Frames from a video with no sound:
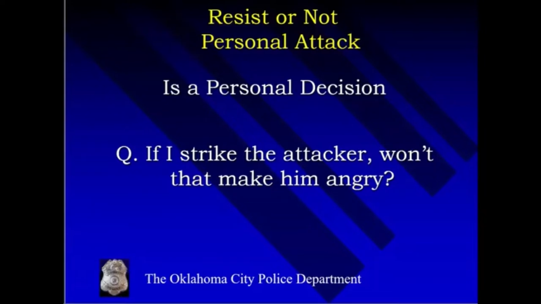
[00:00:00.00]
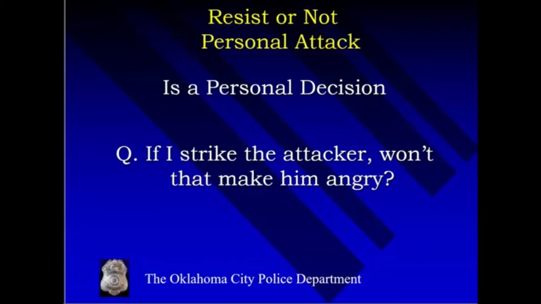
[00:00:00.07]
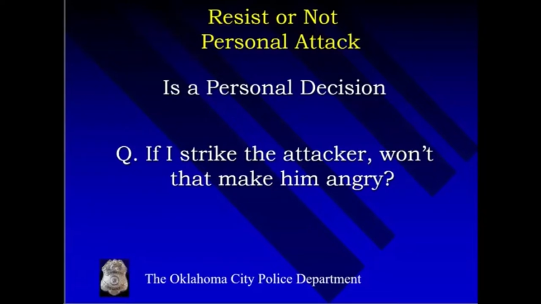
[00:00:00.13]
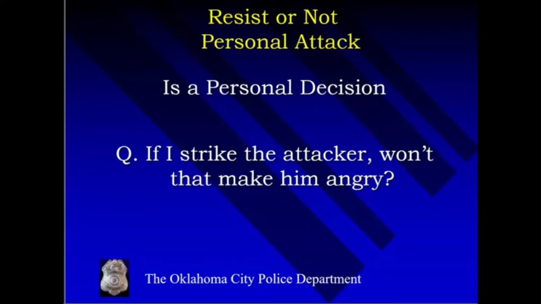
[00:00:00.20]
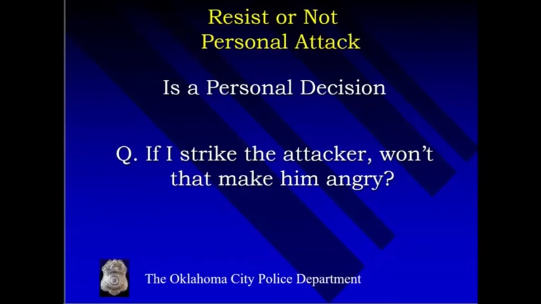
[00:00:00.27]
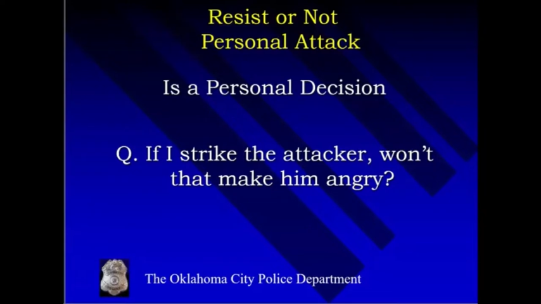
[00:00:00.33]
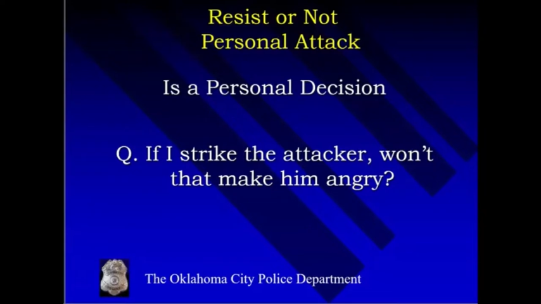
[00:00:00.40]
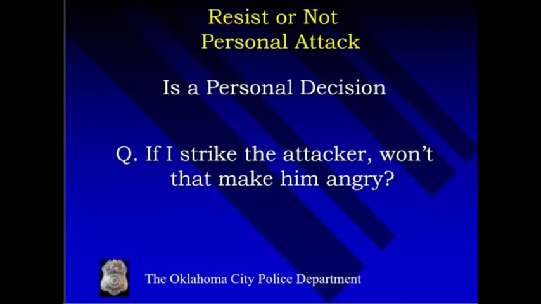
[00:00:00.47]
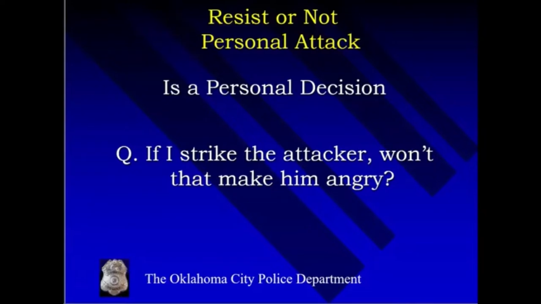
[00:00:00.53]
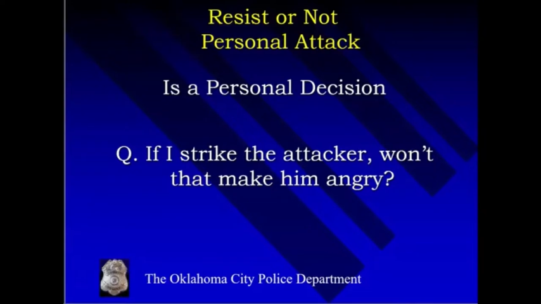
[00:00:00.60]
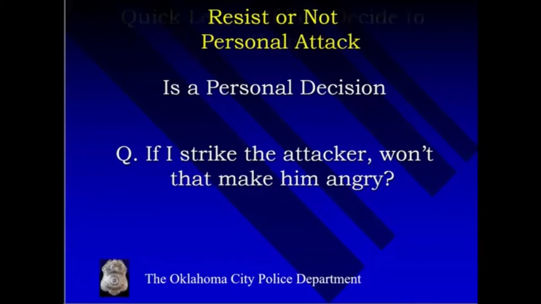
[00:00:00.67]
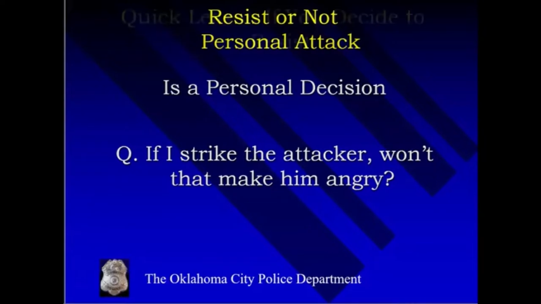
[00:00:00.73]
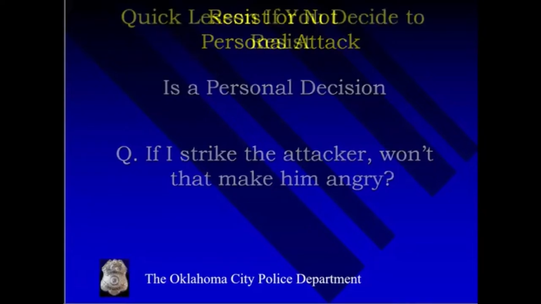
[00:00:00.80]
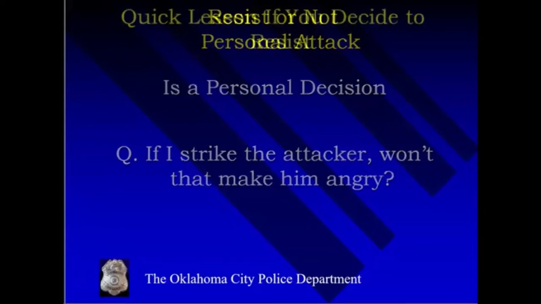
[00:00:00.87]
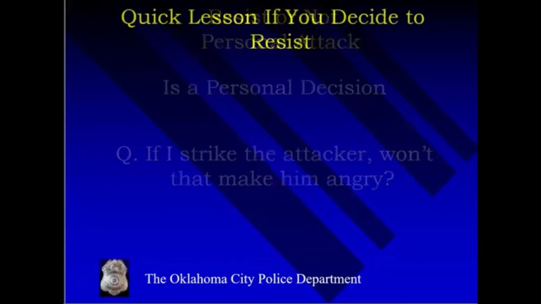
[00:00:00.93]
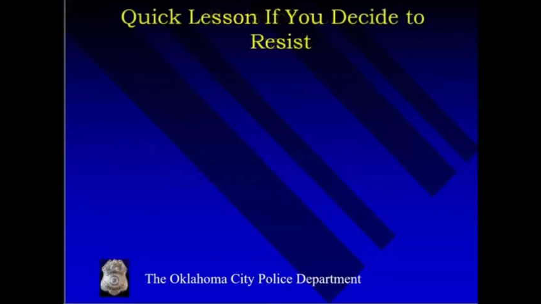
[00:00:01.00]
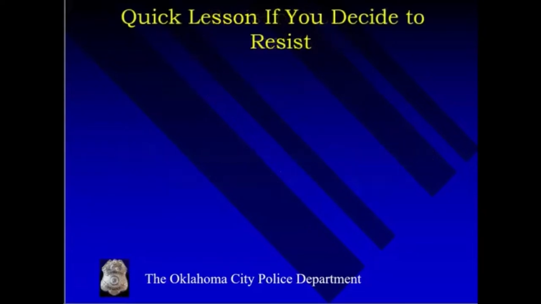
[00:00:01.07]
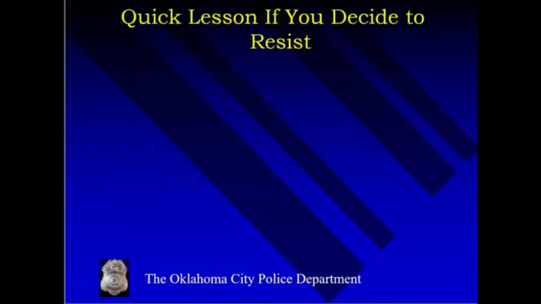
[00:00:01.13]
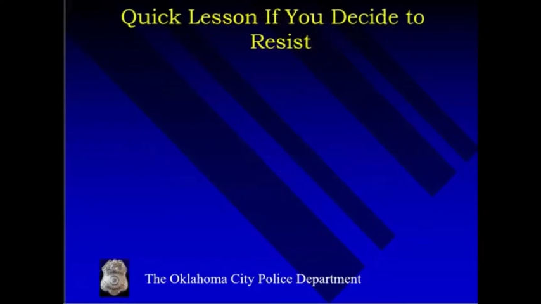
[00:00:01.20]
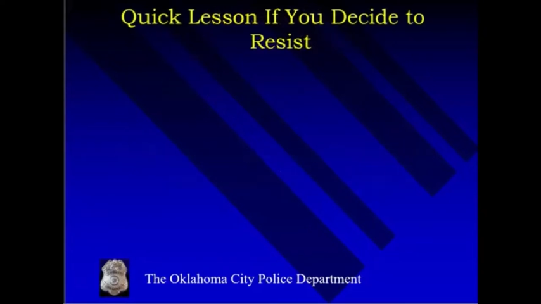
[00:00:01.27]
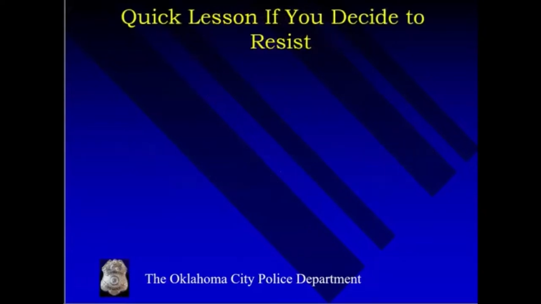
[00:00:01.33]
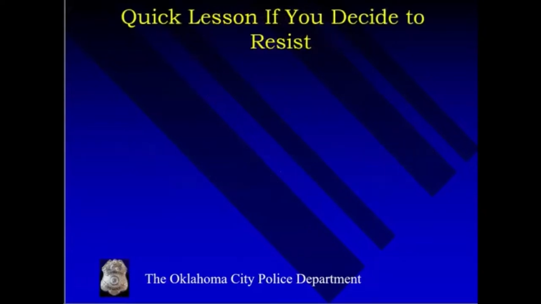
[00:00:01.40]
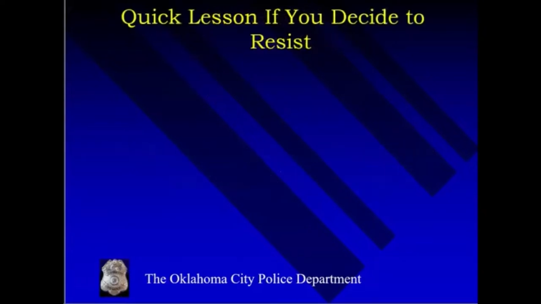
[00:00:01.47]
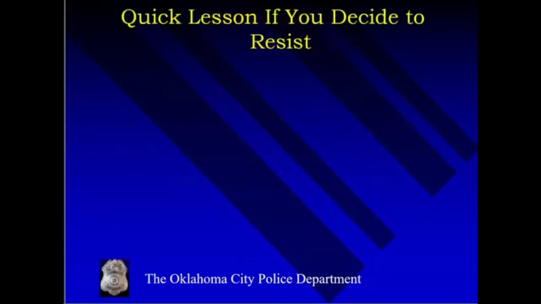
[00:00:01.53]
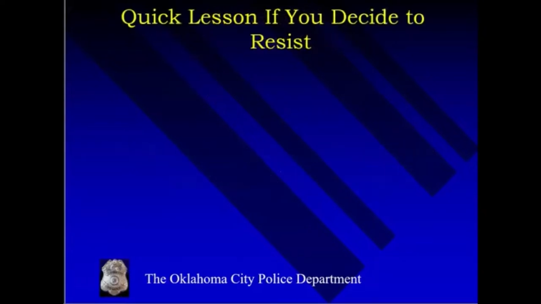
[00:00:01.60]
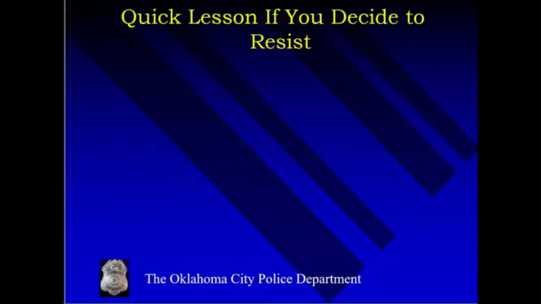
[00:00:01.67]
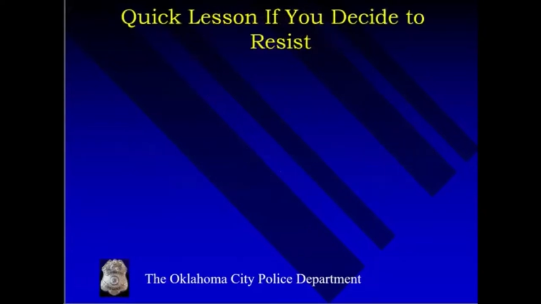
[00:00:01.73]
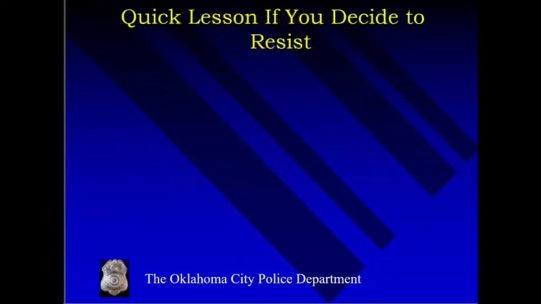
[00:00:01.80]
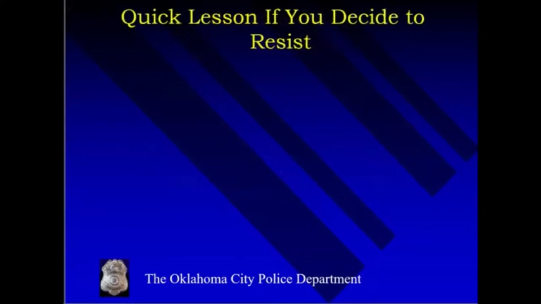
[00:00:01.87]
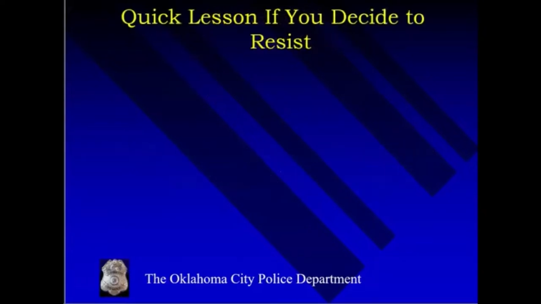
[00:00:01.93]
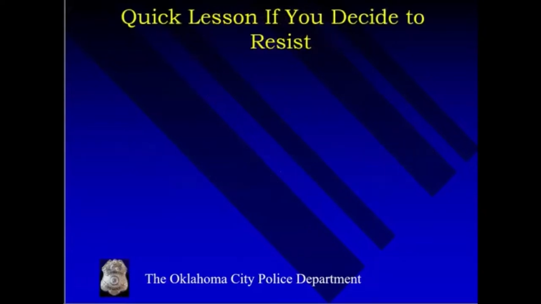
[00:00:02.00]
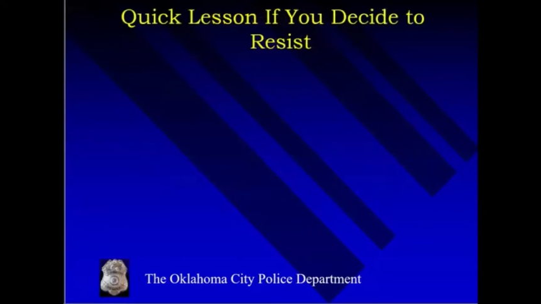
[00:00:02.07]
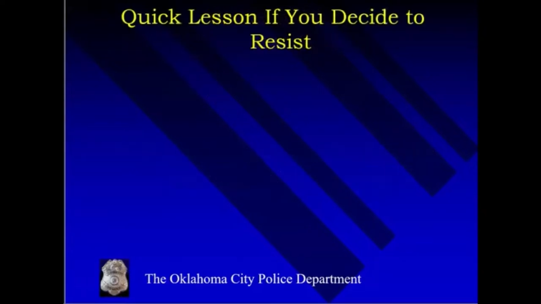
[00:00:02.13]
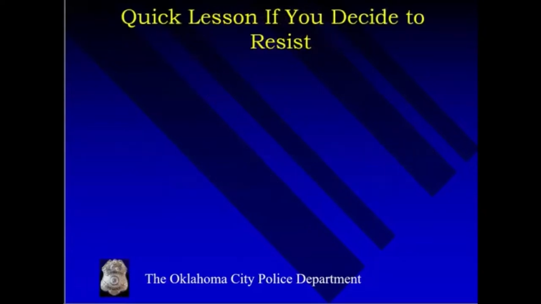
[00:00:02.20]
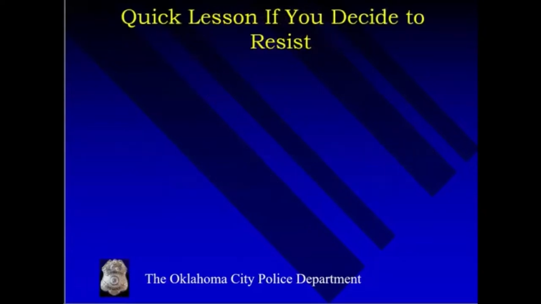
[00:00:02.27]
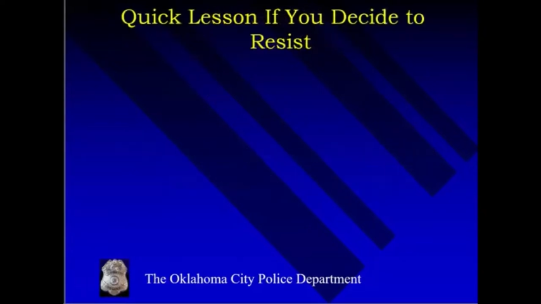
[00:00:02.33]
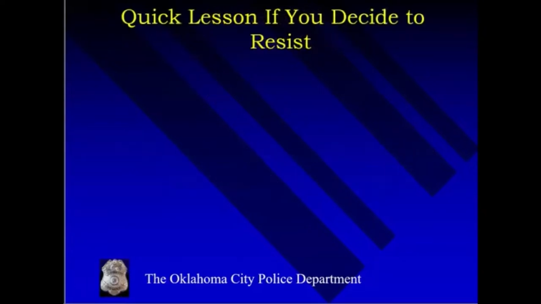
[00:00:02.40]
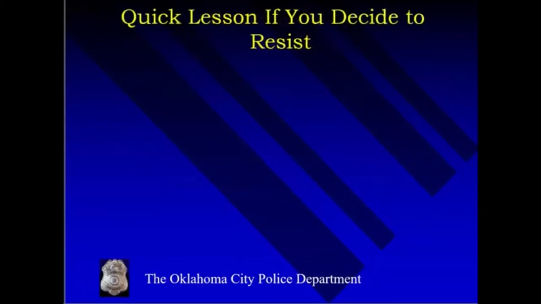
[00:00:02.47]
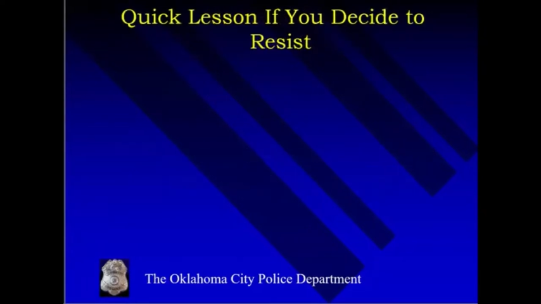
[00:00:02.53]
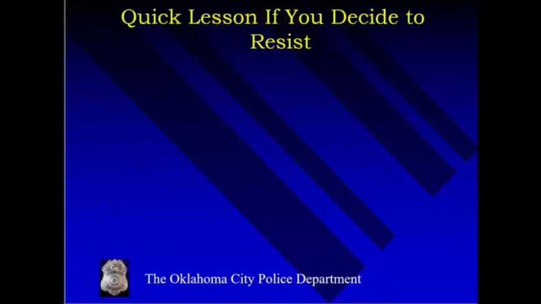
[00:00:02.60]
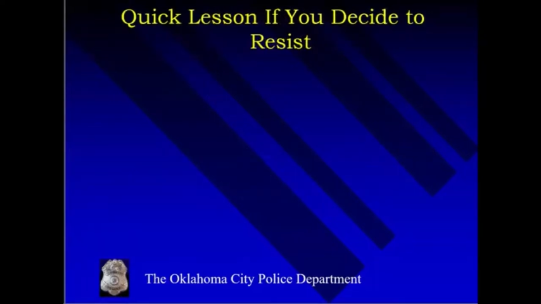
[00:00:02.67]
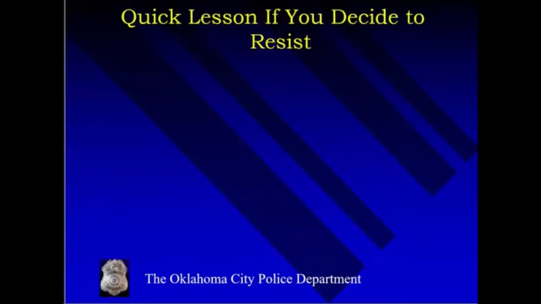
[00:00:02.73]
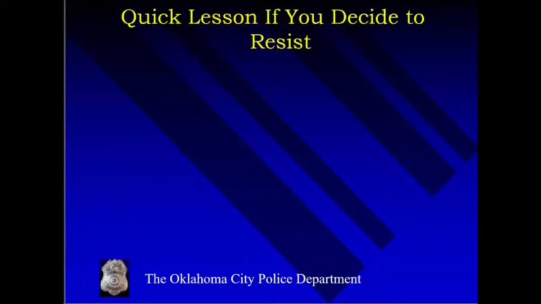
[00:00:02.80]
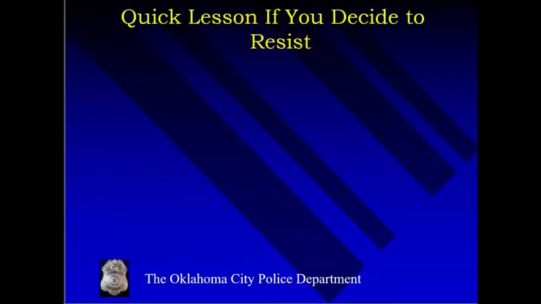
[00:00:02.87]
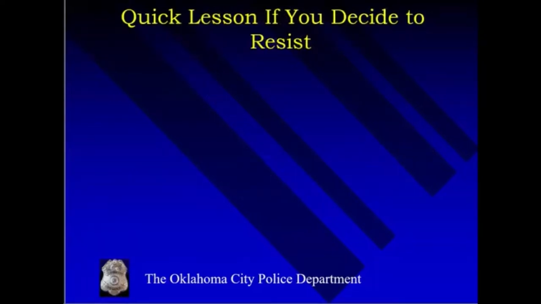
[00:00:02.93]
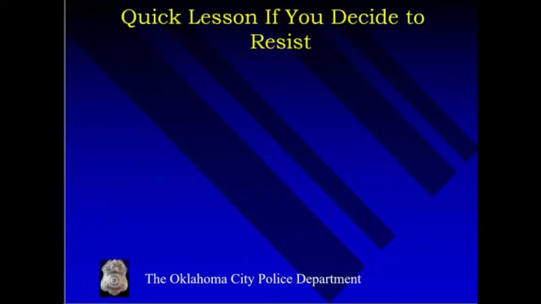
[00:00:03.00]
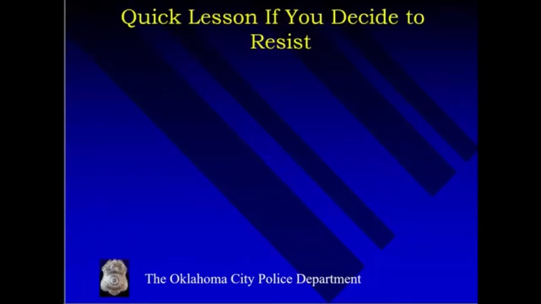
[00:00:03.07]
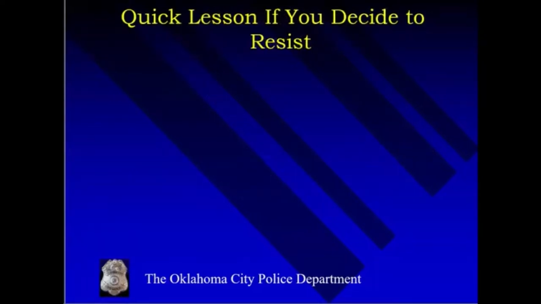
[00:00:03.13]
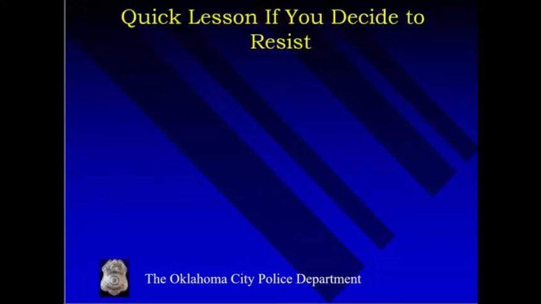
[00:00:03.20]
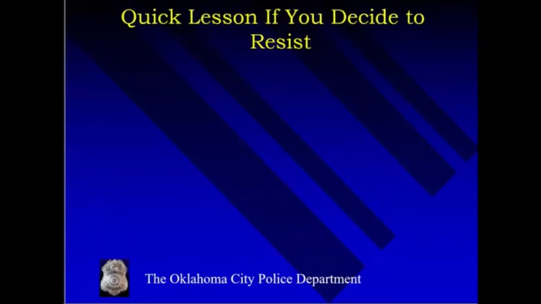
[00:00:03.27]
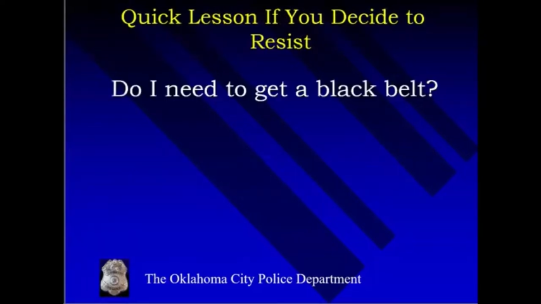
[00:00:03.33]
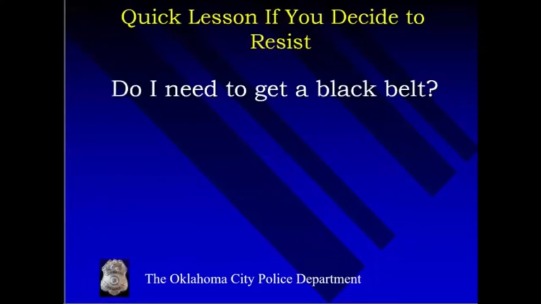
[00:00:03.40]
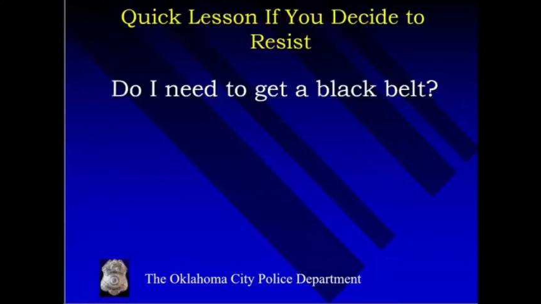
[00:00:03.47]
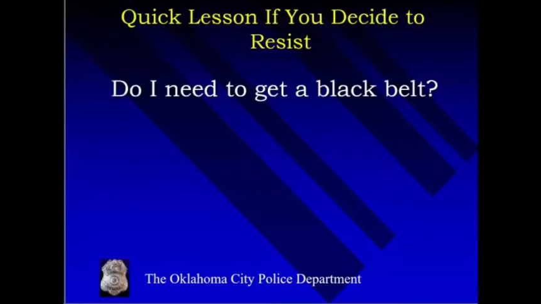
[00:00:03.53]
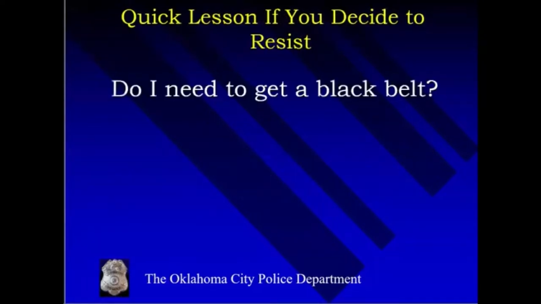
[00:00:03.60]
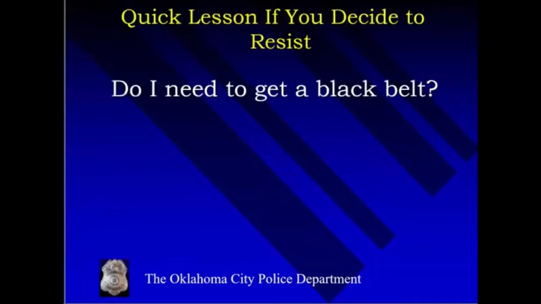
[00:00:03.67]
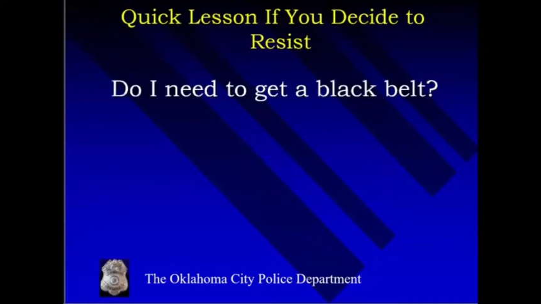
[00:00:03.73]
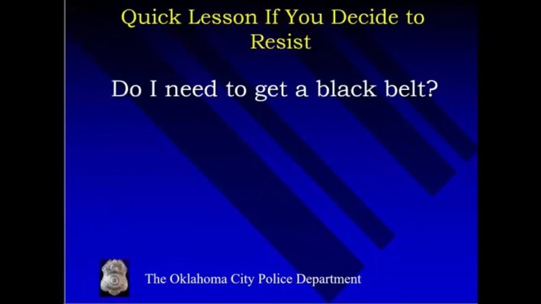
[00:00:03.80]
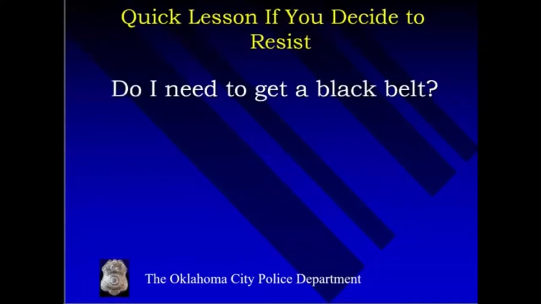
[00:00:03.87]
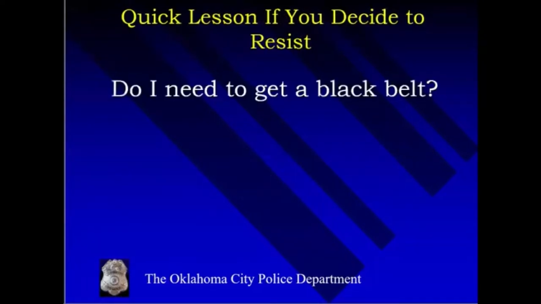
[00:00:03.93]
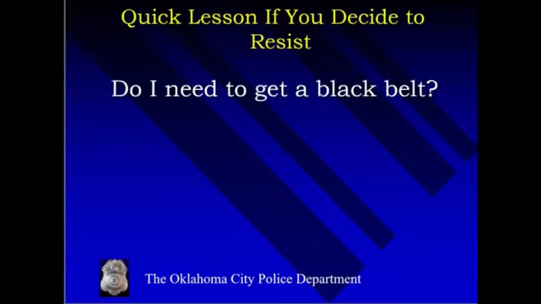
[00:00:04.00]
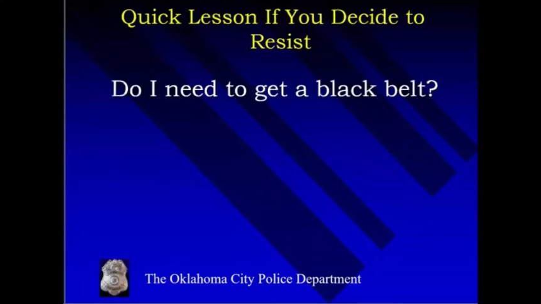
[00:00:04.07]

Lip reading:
Nobody's mouth can be seen.